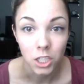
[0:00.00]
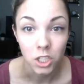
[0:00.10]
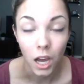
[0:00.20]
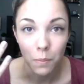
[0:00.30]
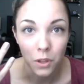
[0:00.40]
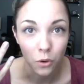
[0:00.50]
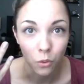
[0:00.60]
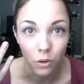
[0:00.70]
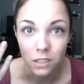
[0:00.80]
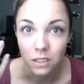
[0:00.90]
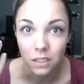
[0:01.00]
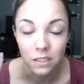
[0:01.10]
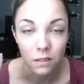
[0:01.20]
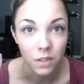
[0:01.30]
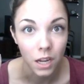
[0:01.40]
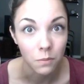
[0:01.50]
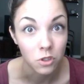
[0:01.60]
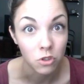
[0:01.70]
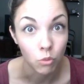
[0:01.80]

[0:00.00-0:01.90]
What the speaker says: top of the crease can sometimes